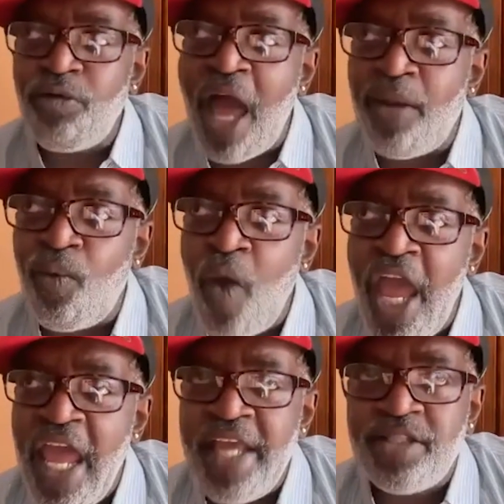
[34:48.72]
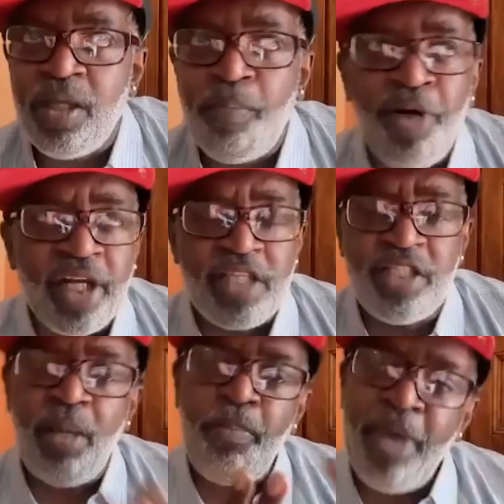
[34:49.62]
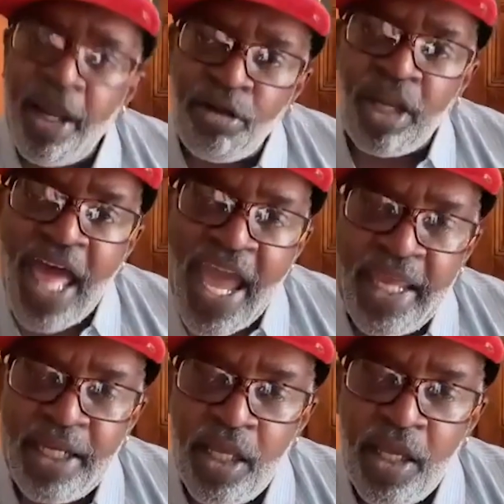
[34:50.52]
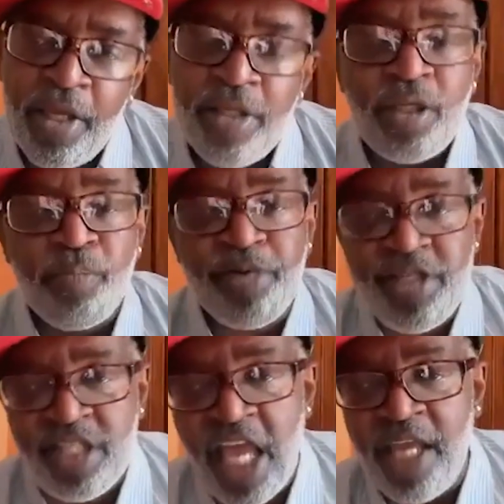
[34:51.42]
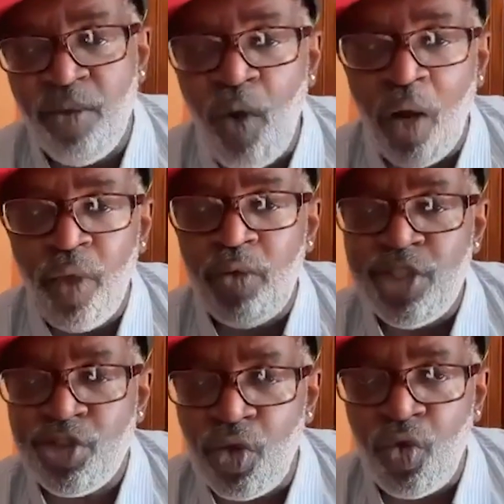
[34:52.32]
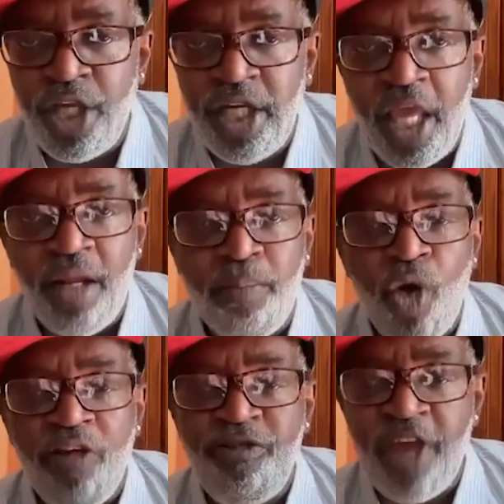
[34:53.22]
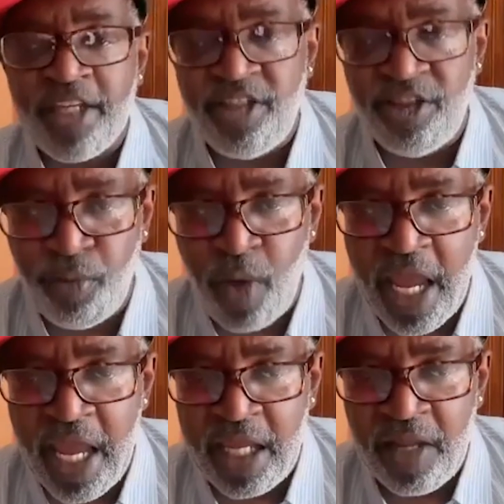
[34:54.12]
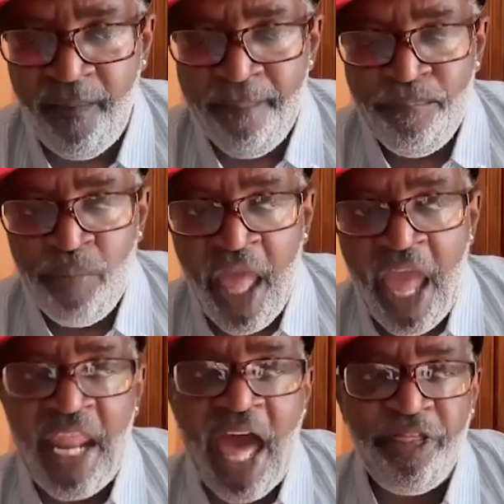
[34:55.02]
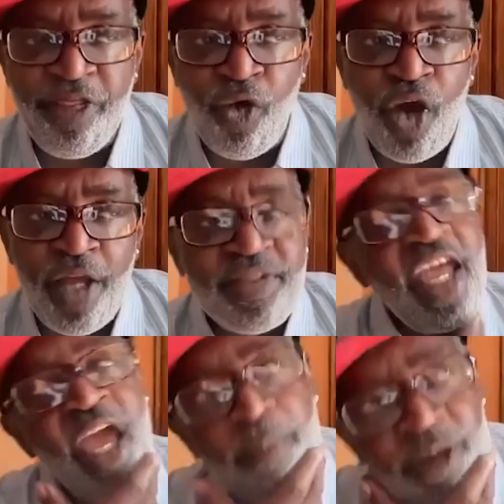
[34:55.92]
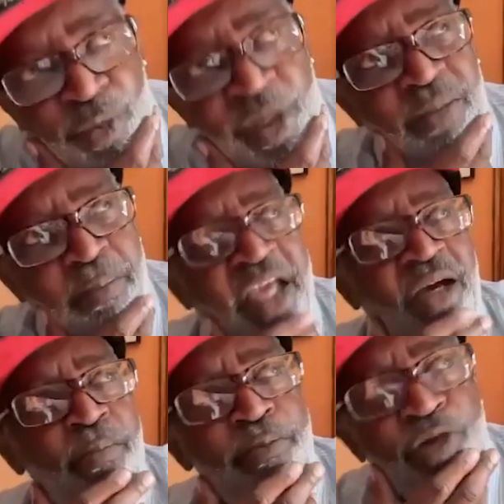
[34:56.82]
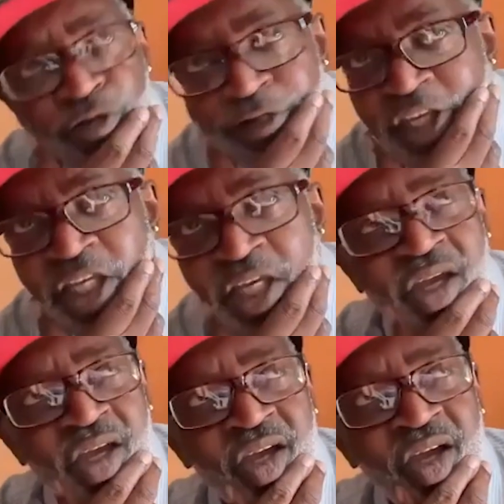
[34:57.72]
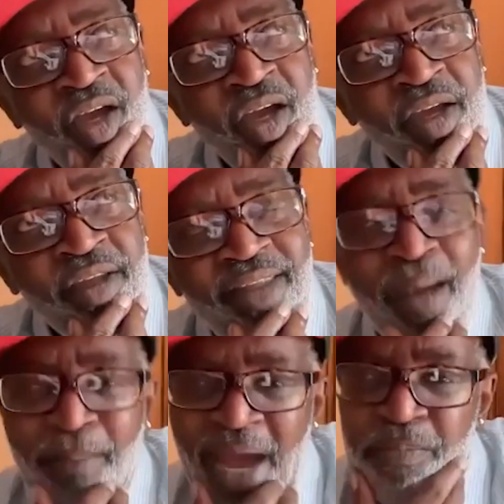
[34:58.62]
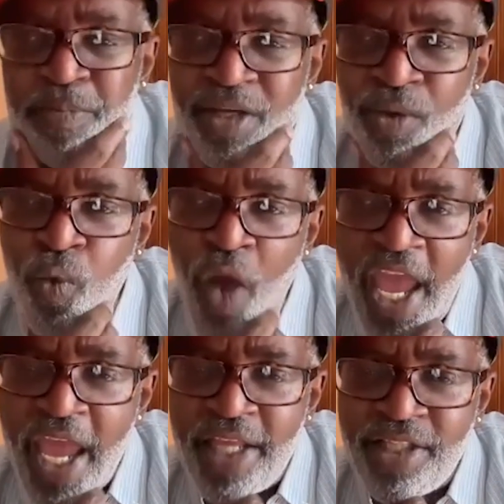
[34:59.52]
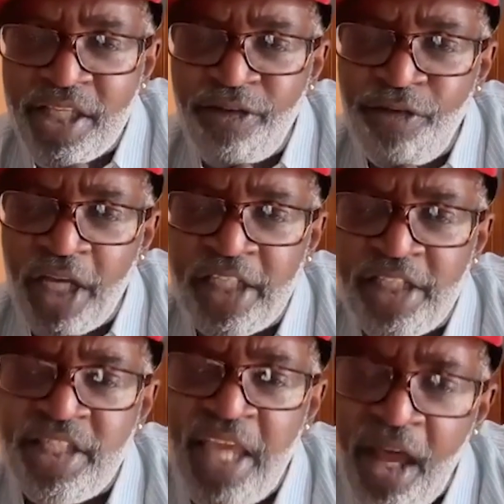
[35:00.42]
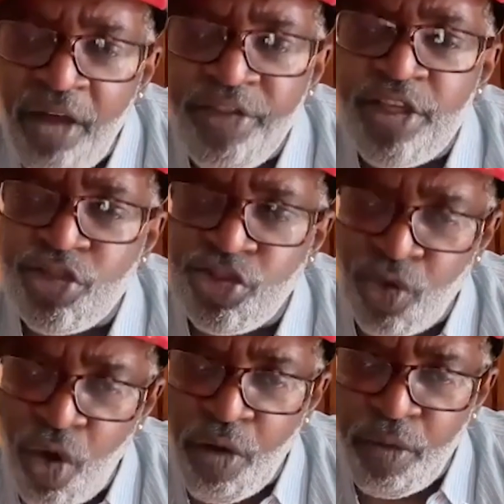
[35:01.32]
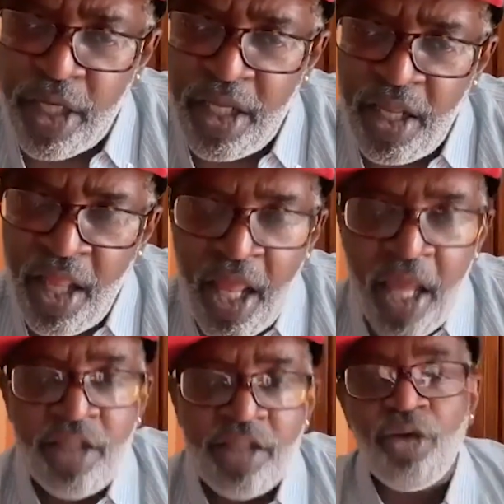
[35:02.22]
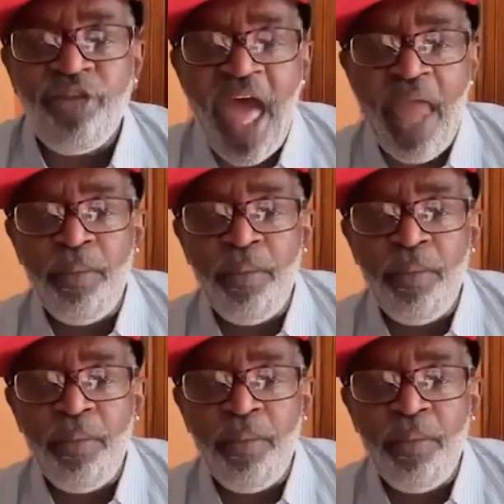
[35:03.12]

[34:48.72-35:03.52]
out a way to put us in a better light, to present what we were doing in a more effective way. And I thought, damn, if we could make a movie, that might be a way to fucking tell this story. So that